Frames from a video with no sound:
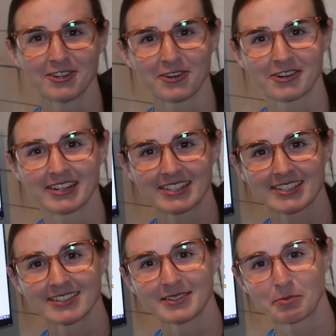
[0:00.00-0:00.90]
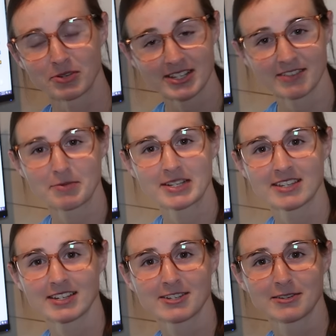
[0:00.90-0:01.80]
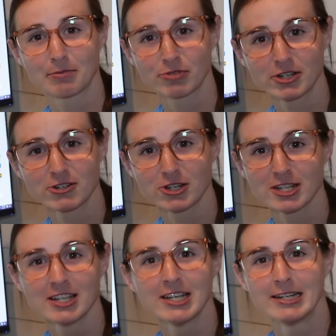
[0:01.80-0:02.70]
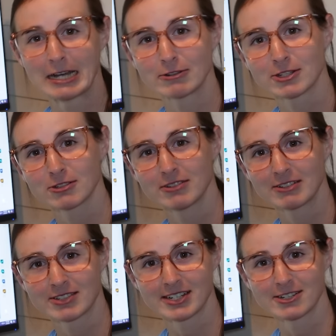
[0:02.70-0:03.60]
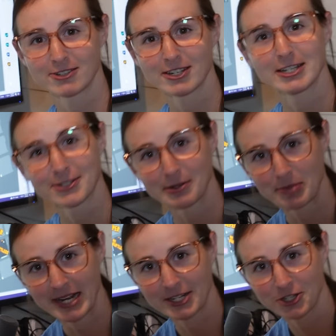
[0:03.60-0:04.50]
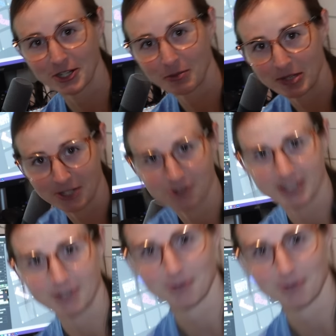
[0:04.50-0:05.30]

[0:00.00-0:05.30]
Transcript: All right, the prints have been sent to the printers. Now let's go downstairs and start packaging up yesterday's